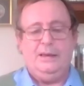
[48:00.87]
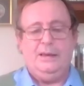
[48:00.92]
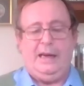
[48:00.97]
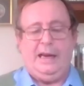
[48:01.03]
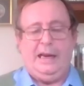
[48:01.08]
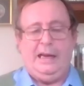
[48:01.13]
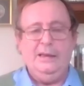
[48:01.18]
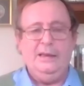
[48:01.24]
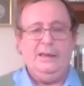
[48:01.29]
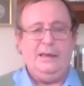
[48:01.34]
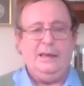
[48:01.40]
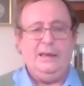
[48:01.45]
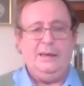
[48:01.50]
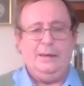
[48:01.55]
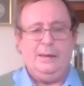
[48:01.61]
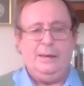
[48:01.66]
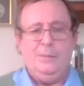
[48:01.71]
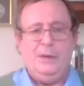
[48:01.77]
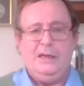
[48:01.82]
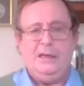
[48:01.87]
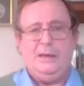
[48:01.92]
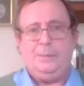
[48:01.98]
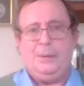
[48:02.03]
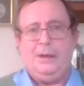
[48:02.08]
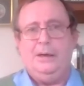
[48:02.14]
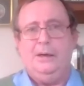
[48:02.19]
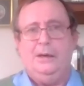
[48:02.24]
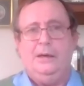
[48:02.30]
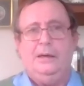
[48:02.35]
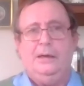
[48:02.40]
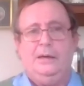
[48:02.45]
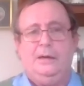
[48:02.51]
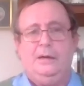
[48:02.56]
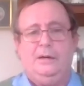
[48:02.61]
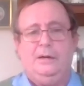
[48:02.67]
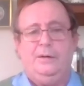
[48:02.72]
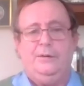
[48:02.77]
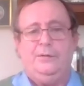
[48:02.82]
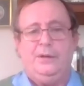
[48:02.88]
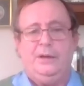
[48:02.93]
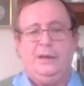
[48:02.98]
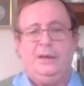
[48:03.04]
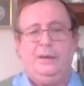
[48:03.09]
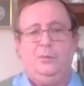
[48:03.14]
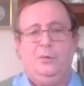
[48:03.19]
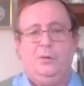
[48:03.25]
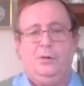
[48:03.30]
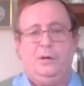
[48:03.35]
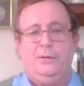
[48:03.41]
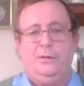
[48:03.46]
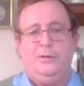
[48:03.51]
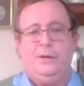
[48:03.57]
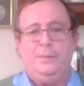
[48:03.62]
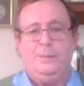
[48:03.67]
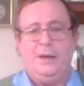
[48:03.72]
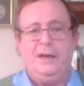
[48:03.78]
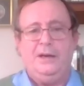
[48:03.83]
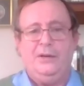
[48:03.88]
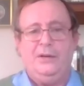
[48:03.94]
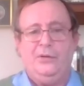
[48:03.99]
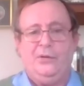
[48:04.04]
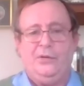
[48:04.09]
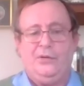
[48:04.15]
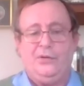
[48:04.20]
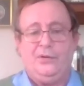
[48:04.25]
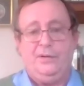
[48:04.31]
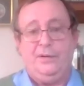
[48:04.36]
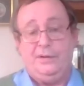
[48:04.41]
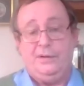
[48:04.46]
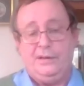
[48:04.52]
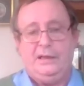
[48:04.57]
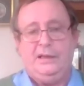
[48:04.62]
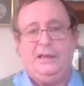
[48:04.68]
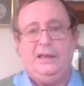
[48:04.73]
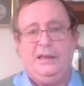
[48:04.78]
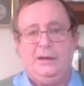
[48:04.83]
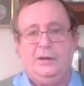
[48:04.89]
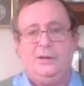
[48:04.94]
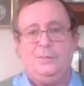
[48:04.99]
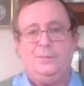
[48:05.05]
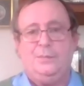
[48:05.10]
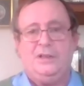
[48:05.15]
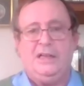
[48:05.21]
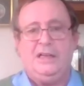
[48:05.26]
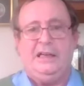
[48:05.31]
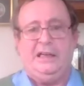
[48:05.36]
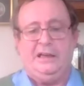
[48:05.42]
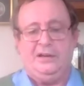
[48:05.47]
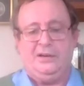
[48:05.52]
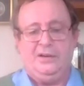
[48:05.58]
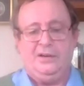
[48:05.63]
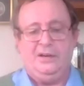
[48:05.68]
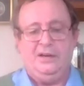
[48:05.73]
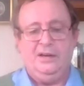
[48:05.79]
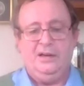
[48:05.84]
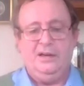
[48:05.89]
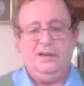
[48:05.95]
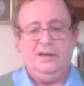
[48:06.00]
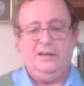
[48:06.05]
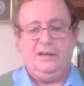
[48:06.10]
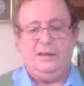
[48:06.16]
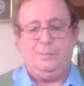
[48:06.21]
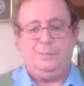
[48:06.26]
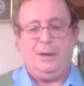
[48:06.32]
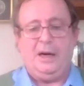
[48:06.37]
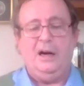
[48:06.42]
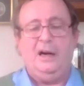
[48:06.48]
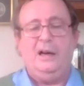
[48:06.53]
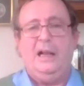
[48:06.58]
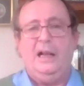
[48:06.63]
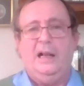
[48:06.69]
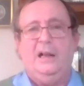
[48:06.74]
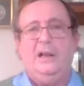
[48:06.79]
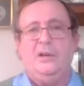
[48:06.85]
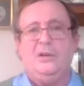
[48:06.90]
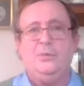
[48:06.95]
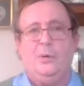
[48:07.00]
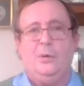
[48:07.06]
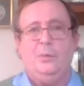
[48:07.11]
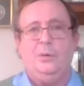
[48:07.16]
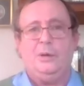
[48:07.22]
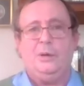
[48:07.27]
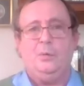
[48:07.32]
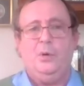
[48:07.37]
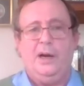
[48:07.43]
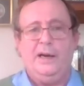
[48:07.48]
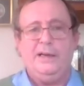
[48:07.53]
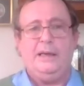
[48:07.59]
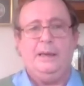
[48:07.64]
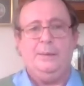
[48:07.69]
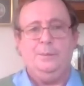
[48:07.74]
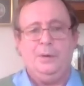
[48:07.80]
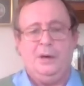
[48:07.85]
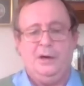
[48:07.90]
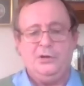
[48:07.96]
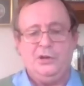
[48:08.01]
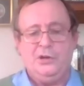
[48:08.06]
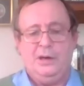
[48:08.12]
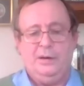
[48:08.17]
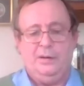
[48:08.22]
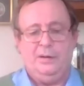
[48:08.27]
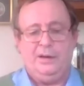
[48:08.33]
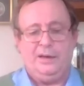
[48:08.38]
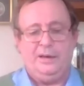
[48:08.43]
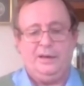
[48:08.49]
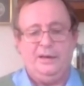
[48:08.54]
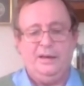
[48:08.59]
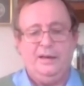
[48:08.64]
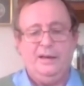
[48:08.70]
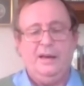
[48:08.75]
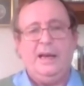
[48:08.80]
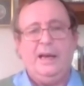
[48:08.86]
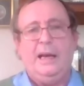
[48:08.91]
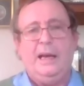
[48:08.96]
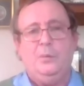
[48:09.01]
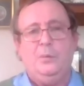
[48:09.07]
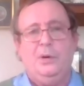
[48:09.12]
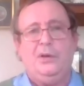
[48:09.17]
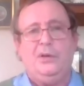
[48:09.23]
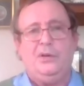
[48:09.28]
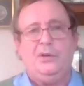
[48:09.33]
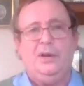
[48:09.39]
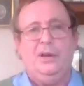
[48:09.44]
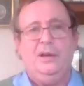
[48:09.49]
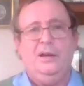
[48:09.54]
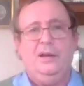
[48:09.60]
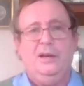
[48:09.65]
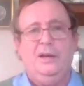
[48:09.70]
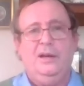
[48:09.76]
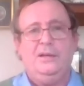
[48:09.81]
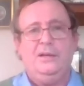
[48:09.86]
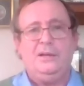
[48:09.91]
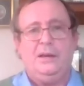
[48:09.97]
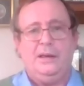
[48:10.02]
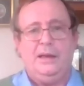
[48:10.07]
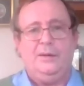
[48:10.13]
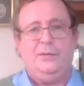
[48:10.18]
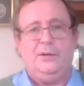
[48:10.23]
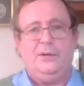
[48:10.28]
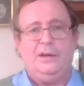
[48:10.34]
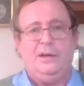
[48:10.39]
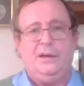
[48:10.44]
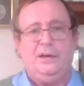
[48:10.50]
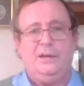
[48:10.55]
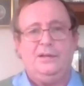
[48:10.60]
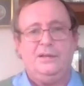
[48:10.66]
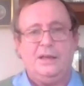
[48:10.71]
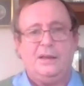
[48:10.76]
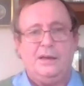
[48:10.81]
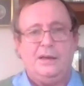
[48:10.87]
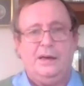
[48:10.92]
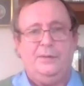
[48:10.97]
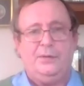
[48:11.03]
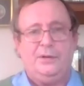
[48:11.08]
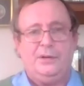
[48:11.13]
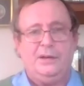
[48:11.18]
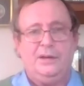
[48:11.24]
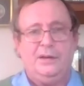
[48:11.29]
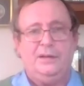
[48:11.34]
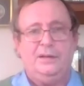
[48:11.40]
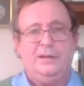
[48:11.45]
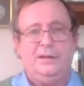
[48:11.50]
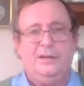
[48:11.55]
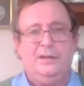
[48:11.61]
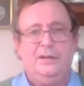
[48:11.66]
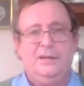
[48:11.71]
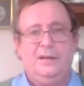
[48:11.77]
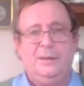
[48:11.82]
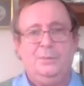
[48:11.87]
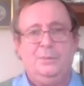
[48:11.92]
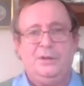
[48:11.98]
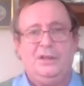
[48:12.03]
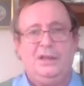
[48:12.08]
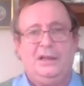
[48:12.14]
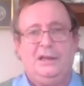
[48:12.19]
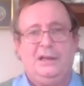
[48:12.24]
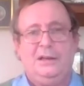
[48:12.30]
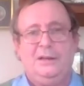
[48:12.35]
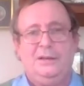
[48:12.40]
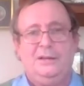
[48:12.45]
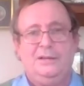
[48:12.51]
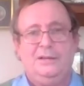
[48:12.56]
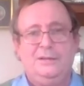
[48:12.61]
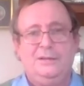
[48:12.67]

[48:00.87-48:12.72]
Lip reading: In the immediate period of the War of Independence, indeed the years preceding it, the parallels were with the White Empire generally, and with South Africa, Southern Africa in particular.